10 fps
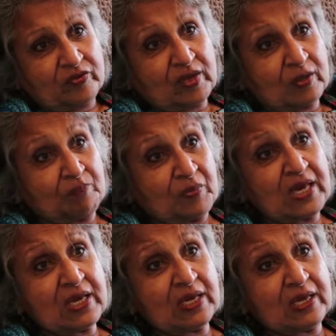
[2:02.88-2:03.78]
See,
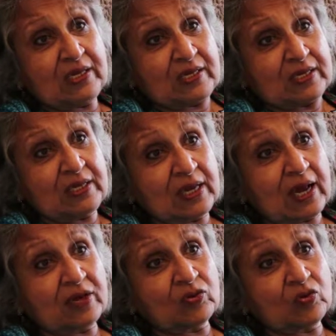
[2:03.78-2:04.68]
being an Indian,
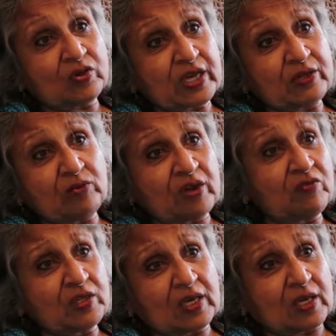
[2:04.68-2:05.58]
I thought I knew
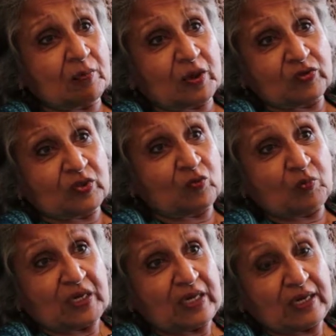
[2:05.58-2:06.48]
everything about the
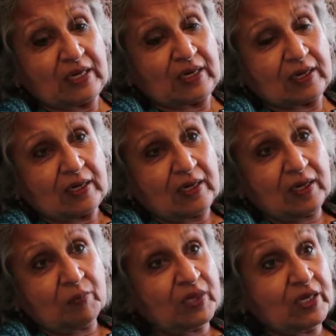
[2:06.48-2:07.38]
woman in India,
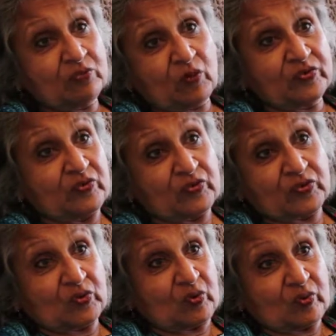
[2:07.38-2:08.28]
but it wasn't
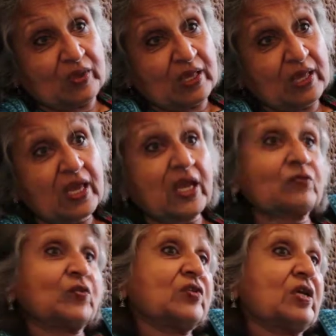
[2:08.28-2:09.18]
so. It
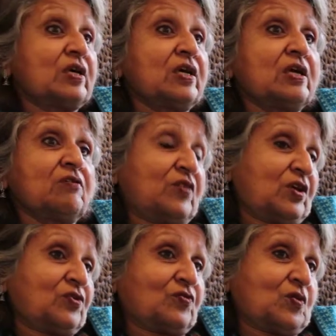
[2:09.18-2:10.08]
was a learning
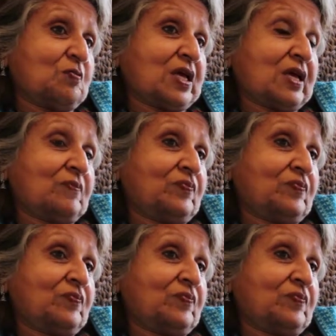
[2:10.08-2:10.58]
phase for me.